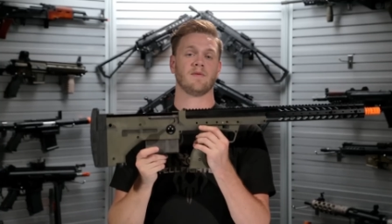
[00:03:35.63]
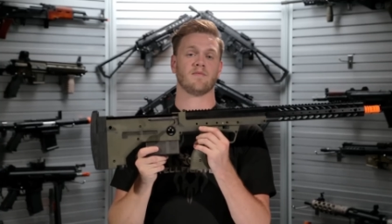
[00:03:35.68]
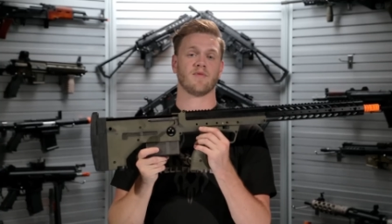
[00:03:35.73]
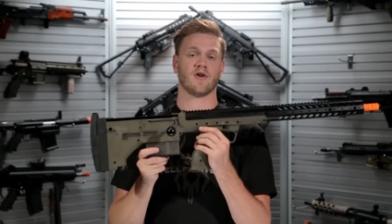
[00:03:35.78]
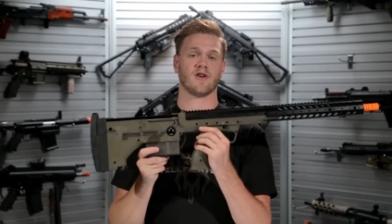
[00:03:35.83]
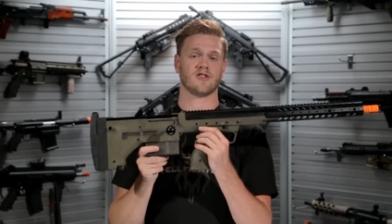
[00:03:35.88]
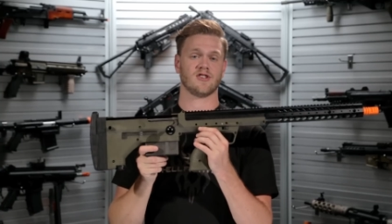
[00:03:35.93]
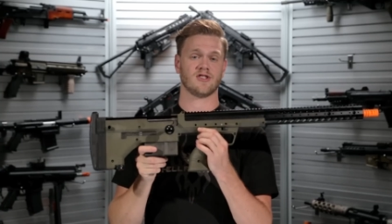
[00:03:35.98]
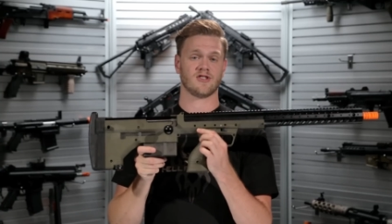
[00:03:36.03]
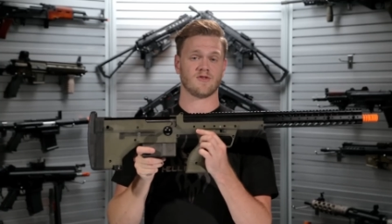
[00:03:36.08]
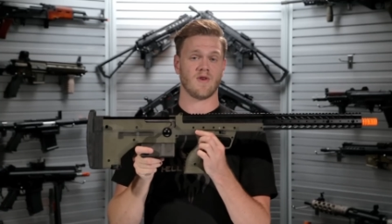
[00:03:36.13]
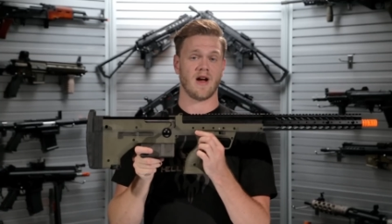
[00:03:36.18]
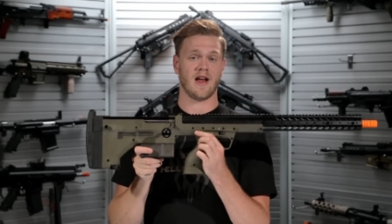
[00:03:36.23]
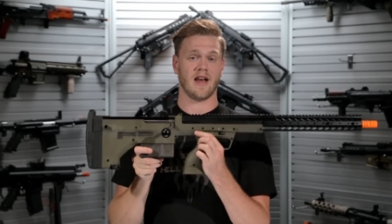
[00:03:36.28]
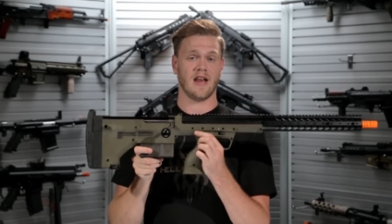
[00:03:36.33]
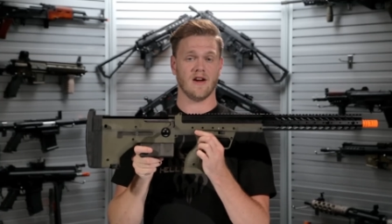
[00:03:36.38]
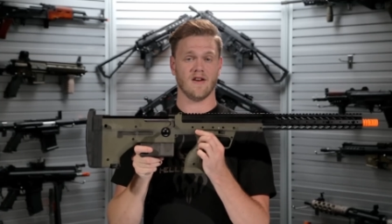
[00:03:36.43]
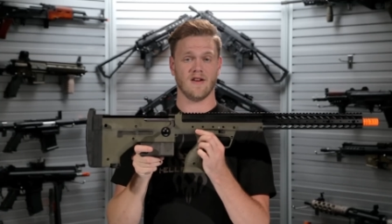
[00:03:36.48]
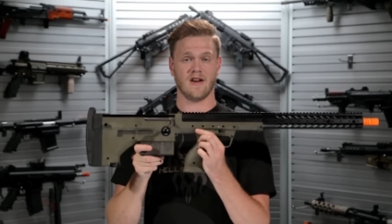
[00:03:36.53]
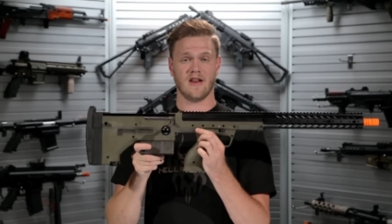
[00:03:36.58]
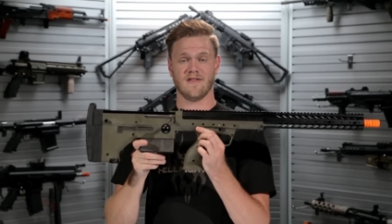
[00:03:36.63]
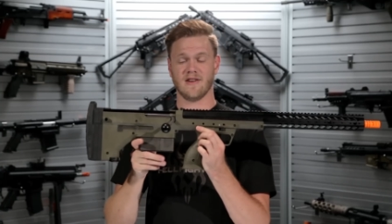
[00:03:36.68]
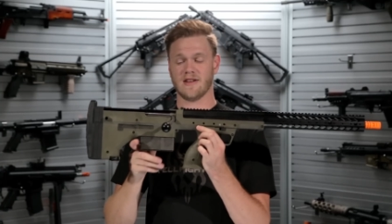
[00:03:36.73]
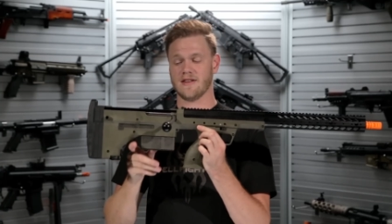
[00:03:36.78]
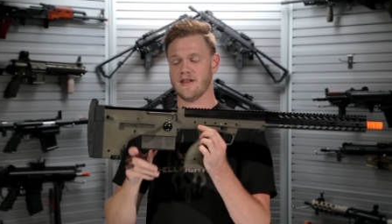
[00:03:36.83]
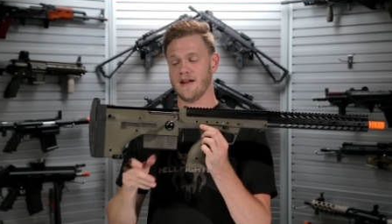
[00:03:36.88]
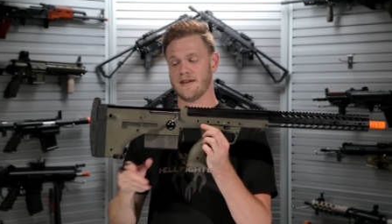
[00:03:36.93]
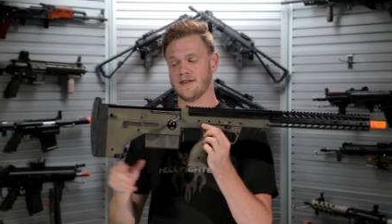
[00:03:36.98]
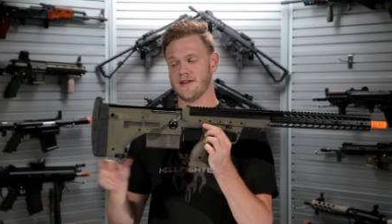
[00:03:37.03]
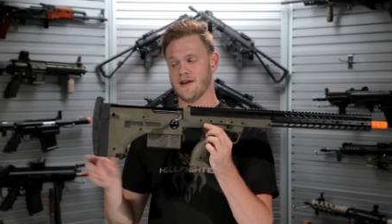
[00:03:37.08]
be purchased right here at
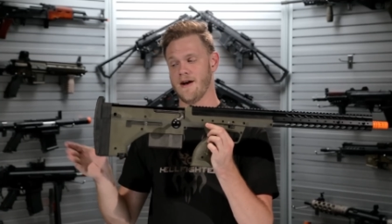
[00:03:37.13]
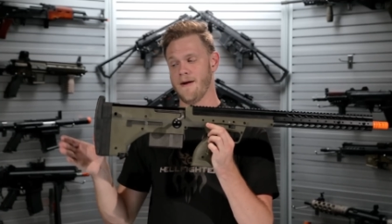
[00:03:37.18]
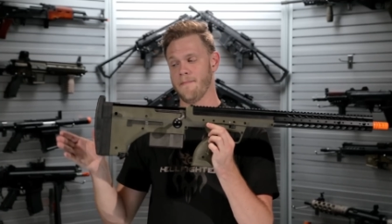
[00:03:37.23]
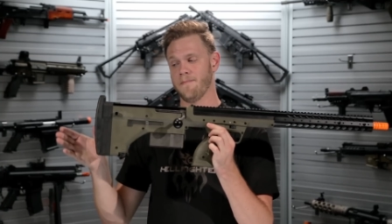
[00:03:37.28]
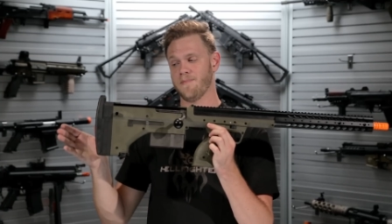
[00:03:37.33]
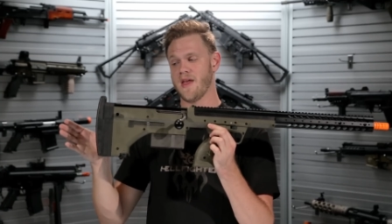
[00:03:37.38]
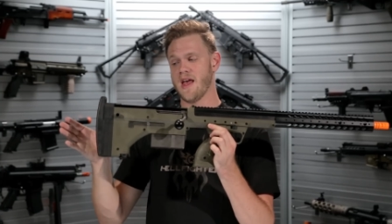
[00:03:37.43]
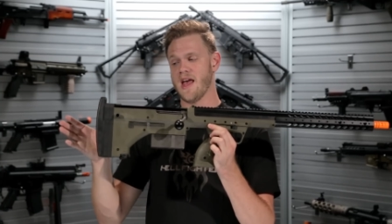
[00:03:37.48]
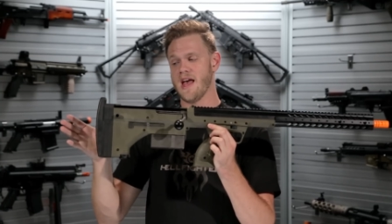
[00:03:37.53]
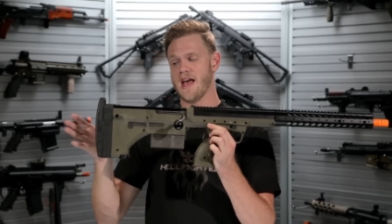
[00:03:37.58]
evike.com.